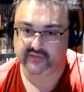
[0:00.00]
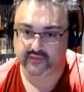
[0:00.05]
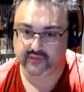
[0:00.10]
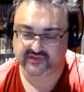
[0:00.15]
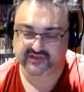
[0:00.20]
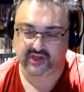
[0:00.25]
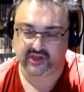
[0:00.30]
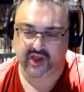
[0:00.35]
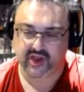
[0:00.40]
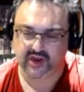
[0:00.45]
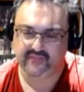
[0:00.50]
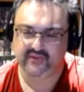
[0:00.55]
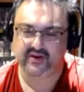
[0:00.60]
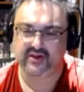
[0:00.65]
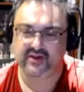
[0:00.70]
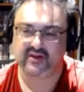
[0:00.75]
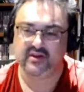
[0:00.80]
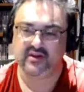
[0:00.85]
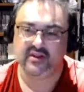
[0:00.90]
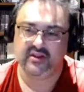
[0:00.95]
So hopefully
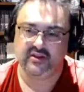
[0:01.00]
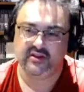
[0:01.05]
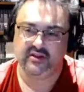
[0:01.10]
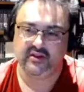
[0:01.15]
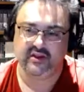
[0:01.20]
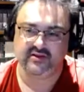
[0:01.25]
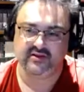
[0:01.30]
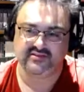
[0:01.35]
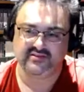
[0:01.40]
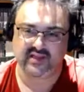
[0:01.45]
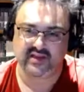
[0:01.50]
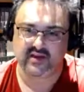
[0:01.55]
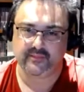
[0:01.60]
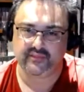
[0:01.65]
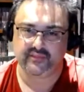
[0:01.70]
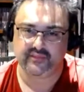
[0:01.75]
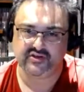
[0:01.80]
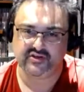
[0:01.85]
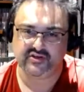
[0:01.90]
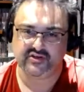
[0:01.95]
you're going to start
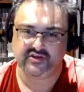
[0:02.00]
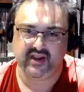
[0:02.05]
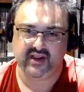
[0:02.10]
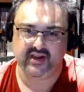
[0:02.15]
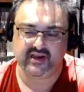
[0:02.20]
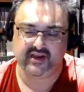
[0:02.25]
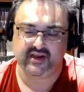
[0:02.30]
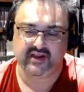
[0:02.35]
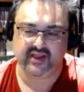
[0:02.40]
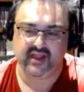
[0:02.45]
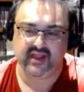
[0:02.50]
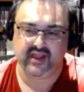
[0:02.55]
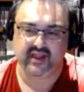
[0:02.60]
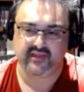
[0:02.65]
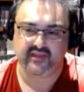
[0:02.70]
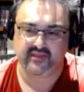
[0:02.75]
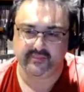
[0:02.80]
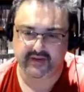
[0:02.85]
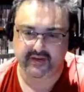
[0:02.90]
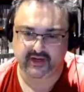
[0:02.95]
appreciating the
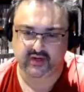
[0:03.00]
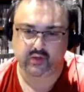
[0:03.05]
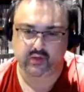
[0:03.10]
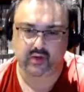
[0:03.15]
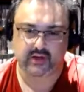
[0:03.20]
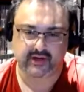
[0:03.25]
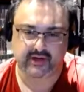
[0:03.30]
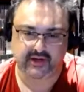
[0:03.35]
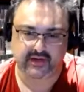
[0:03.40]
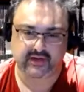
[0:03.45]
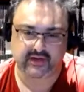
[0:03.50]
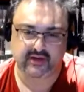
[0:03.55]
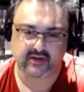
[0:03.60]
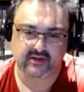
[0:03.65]
better quality